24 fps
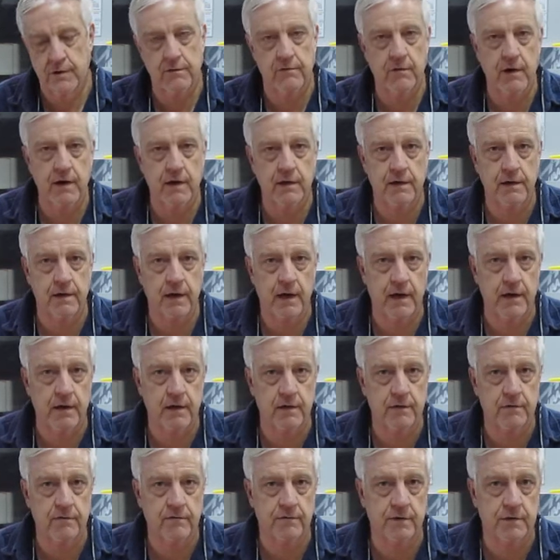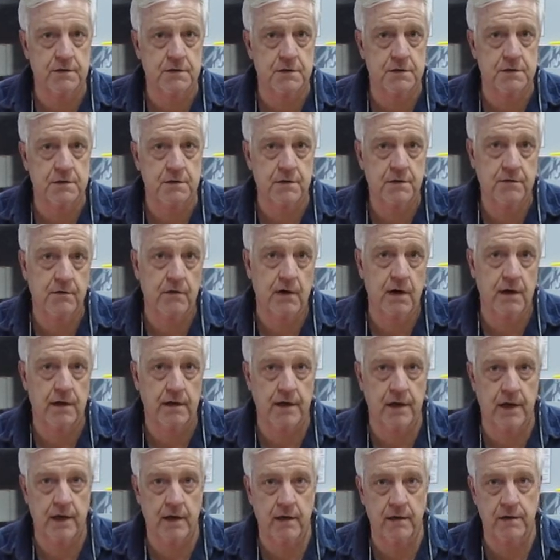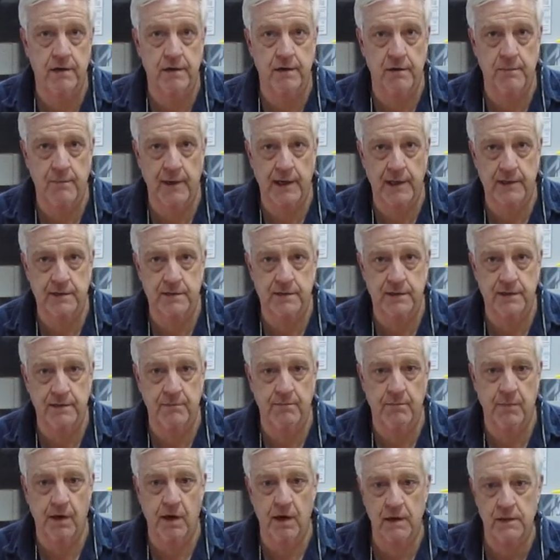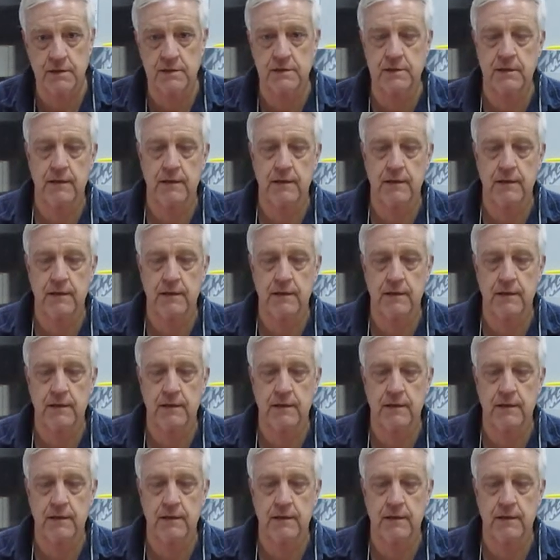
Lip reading: round down versus 2 round down in your magazine box,